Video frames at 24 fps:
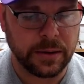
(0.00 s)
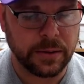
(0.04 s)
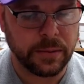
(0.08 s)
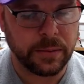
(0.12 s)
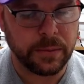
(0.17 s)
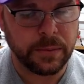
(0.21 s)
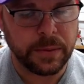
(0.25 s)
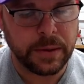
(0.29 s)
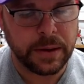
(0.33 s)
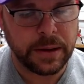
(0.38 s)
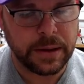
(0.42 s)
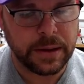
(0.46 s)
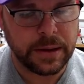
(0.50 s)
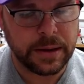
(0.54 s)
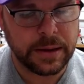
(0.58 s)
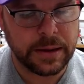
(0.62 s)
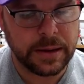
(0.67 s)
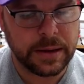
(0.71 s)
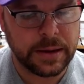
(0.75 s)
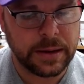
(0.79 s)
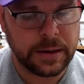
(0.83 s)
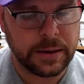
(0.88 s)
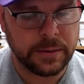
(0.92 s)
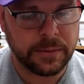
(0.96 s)
All
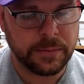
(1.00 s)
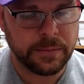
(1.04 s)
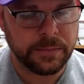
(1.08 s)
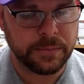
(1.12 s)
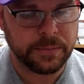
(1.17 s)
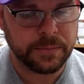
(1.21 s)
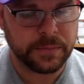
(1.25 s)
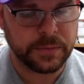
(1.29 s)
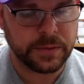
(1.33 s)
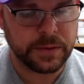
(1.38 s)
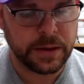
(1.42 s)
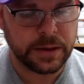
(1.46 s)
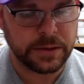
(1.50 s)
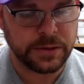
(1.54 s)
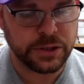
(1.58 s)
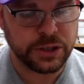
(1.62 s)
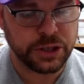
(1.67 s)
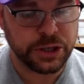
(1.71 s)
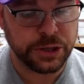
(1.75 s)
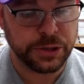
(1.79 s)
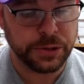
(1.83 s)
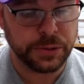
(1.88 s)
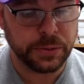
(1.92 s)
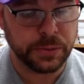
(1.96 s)
right. So that's
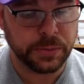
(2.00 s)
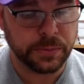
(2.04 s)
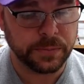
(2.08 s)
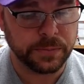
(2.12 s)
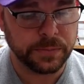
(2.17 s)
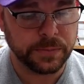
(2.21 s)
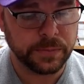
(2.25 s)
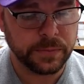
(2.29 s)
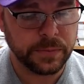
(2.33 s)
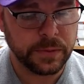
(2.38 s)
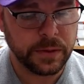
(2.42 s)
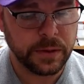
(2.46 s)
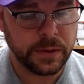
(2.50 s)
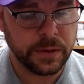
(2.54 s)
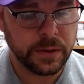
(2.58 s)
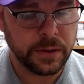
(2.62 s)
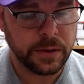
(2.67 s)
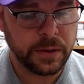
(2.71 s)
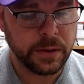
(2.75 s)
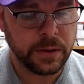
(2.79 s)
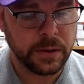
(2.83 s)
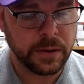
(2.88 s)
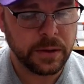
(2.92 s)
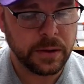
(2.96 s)
two.
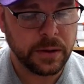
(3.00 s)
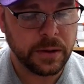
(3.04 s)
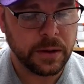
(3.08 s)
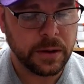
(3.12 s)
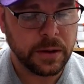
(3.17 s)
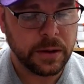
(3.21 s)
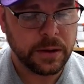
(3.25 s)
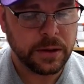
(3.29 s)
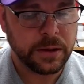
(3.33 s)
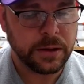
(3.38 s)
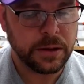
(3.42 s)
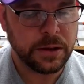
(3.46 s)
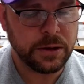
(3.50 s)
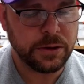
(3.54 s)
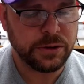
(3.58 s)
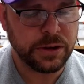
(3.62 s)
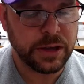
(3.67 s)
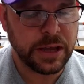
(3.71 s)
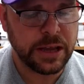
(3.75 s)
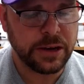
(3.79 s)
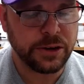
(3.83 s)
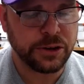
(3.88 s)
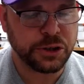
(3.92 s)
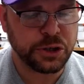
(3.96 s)

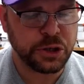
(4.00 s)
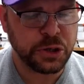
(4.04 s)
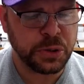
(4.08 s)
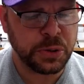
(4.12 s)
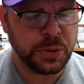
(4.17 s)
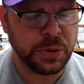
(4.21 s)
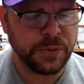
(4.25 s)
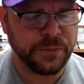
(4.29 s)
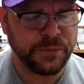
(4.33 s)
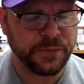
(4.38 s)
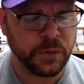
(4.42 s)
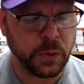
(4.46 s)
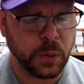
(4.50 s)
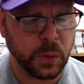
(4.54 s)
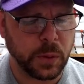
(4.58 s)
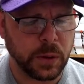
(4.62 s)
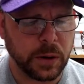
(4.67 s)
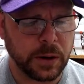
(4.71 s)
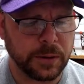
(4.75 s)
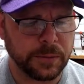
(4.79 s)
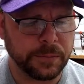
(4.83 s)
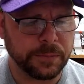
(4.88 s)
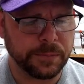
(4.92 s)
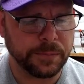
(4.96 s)
Usually get two to
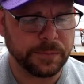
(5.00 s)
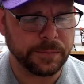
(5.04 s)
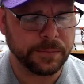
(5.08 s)
four.